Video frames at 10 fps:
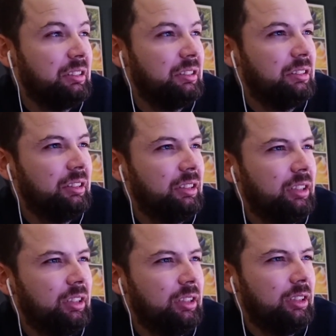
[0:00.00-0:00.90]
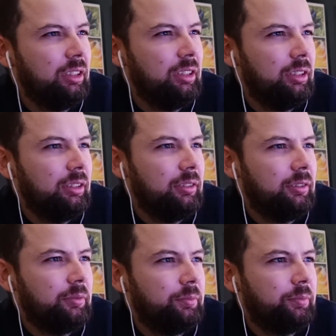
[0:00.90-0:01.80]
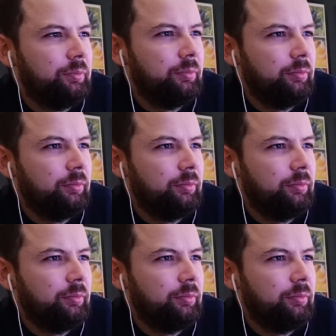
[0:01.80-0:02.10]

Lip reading: (silence)